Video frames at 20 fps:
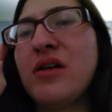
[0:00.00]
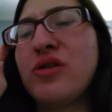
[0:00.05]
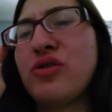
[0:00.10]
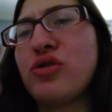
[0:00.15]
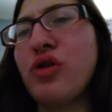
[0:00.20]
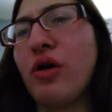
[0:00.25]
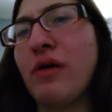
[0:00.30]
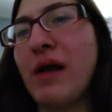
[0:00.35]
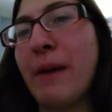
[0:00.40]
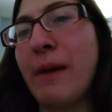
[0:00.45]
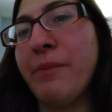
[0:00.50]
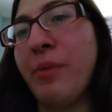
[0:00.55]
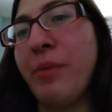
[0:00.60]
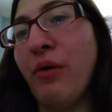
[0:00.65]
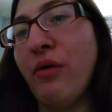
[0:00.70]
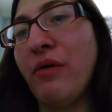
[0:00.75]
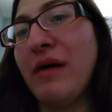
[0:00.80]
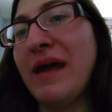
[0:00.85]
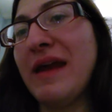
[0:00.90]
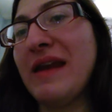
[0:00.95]
Do not
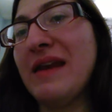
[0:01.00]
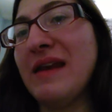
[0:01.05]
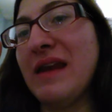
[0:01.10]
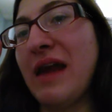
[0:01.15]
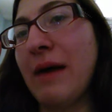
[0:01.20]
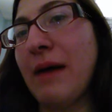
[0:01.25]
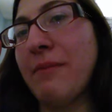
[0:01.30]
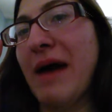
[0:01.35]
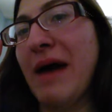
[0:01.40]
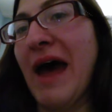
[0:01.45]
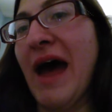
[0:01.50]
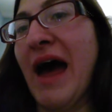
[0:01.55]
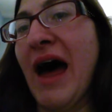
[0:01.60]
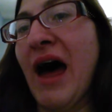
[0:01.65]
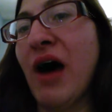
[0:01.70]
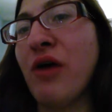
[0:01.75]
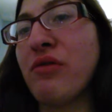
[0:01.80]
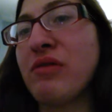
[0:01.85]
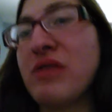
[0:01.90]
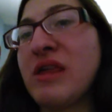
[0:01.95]
bully them
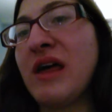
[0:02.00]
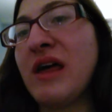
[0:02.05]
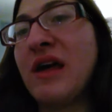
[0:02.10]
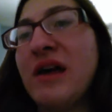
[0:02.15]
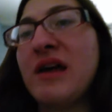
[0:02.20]
out.